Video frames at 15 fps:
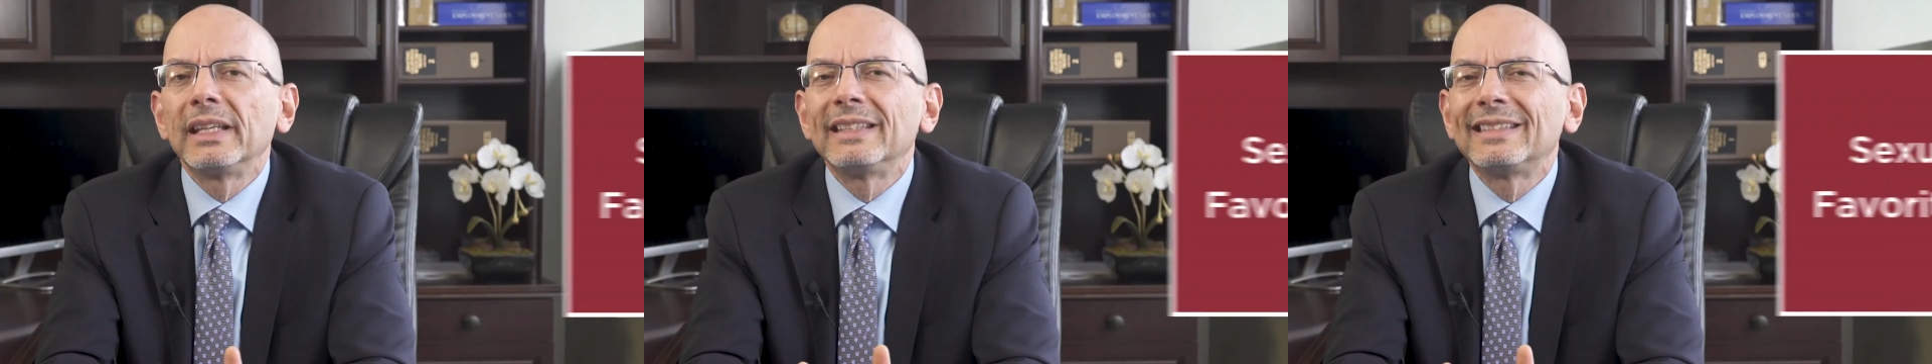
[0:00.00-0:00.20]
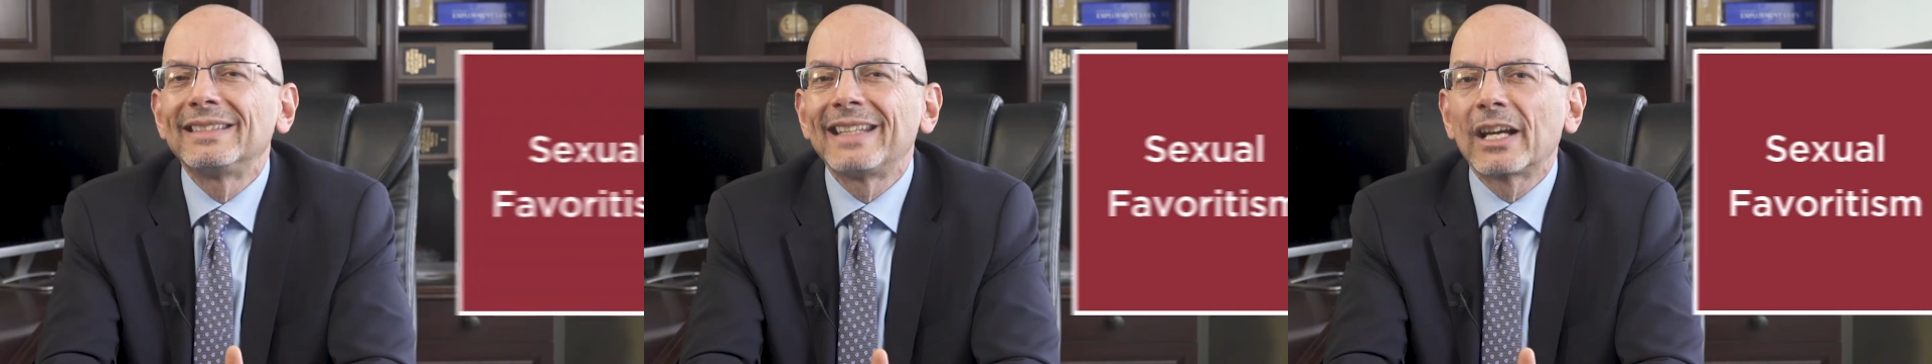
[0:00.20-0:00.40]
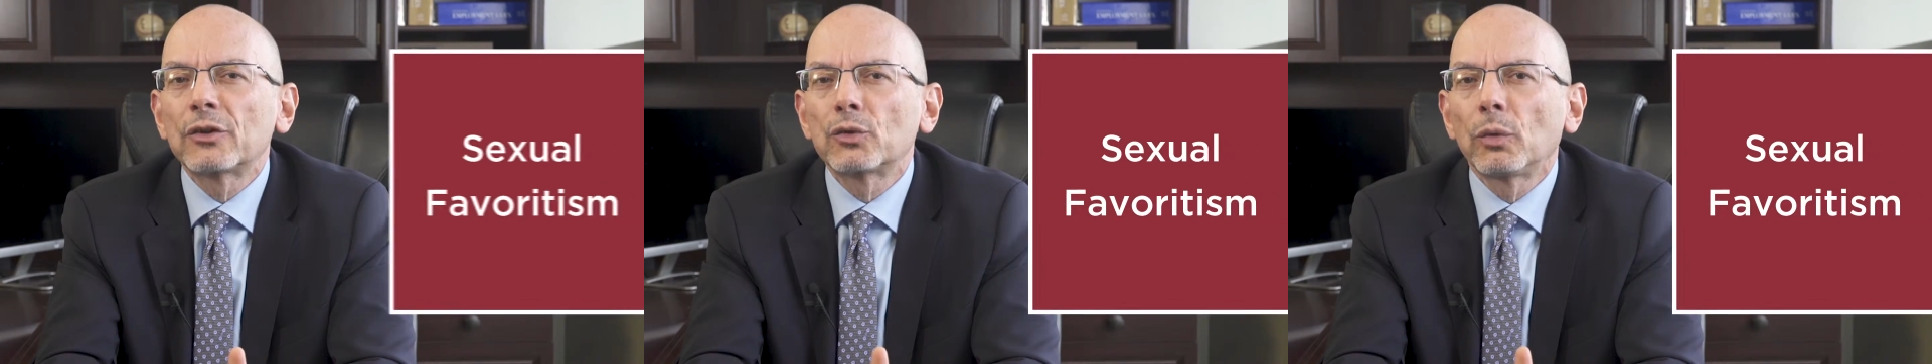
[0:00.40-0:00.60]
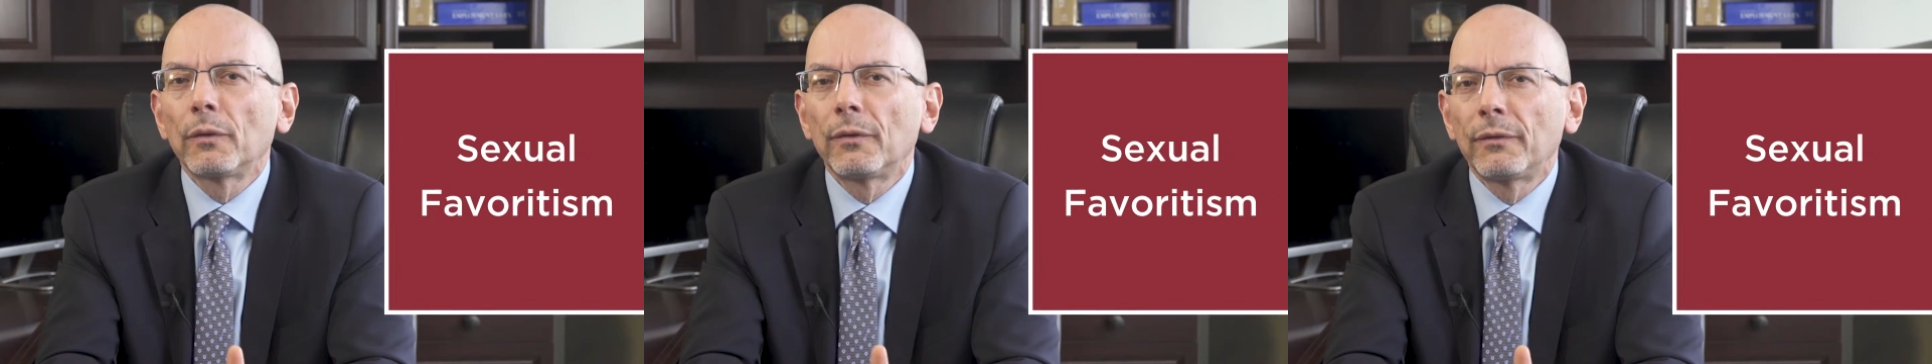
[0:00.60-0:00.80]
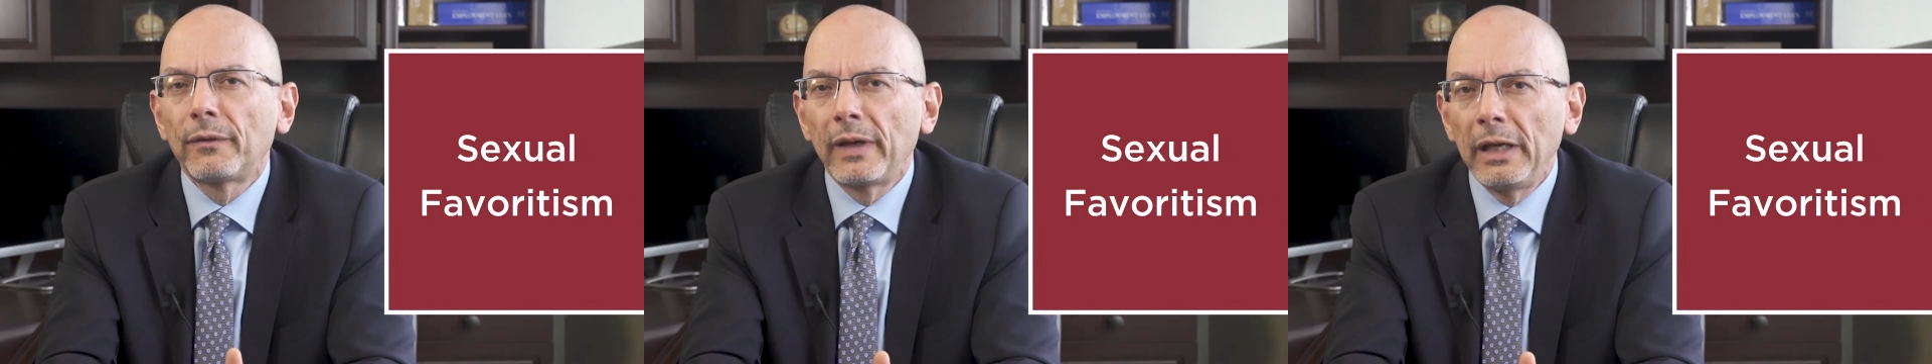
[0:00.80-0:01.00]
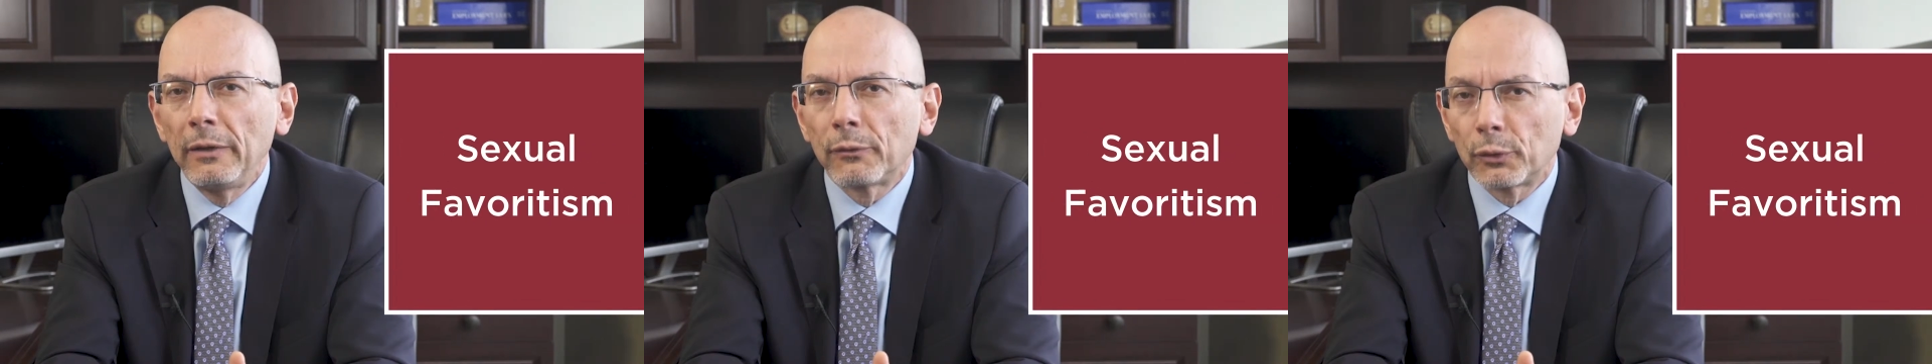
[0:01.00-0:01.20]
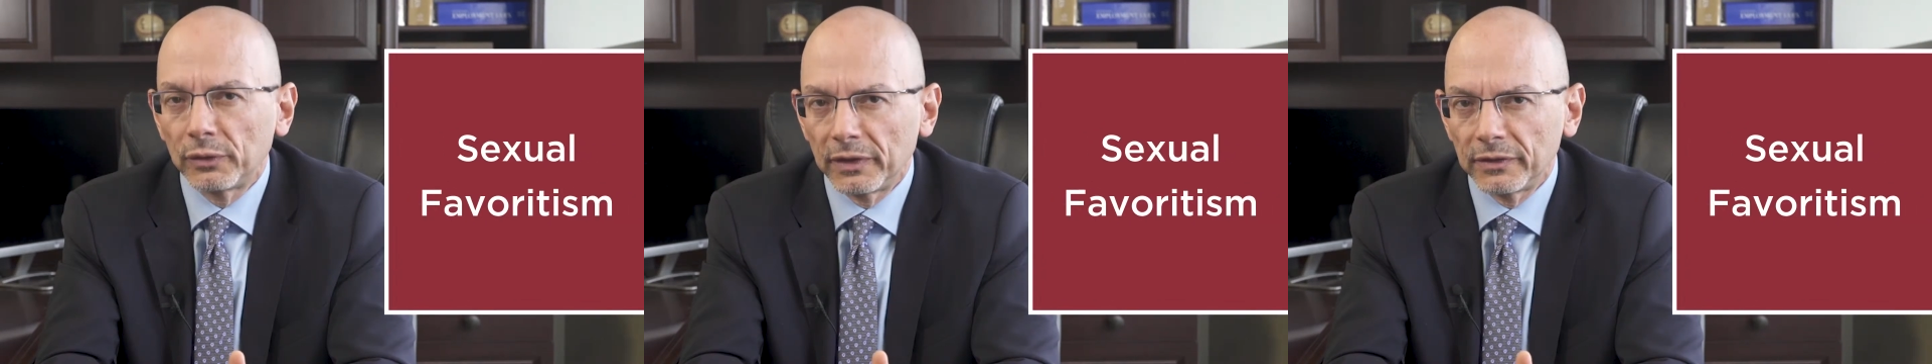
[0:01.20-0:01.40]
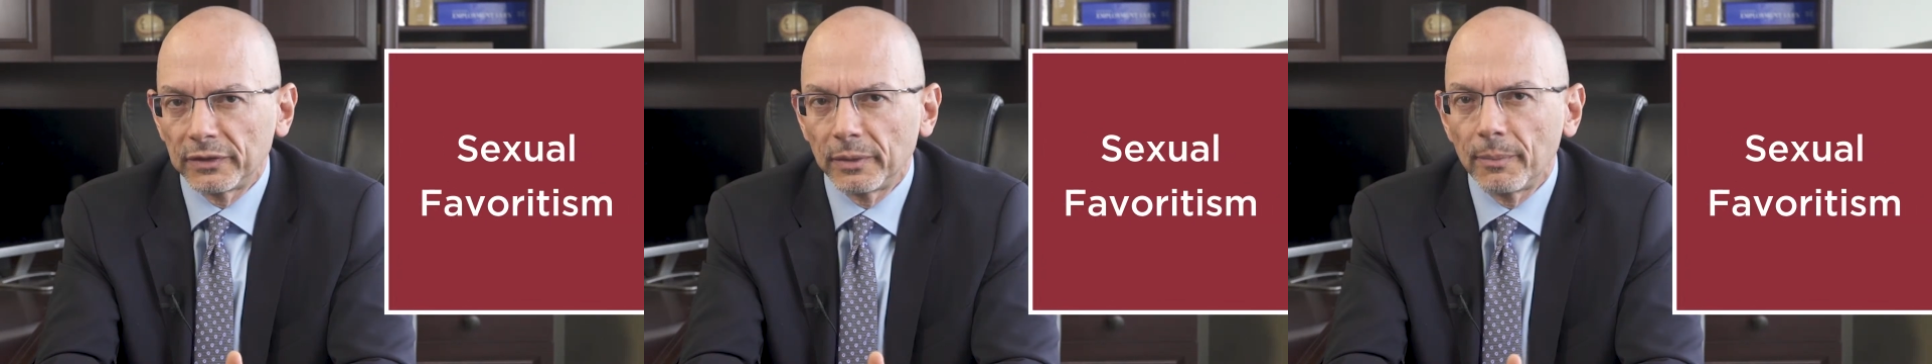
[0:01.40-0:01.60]
is sexual
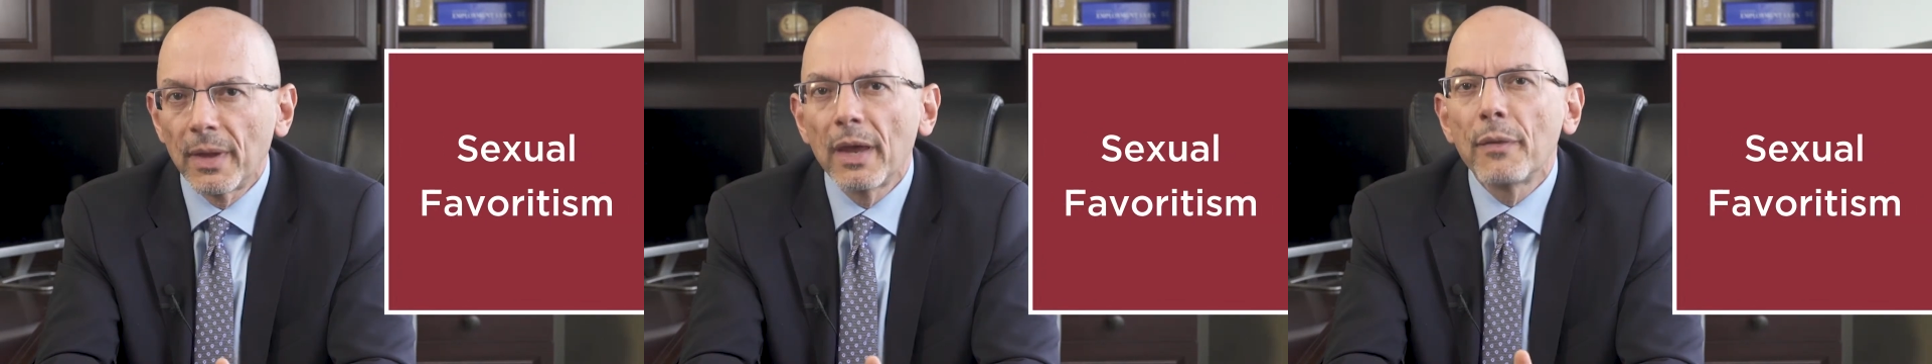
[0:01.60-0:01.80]
favoritism.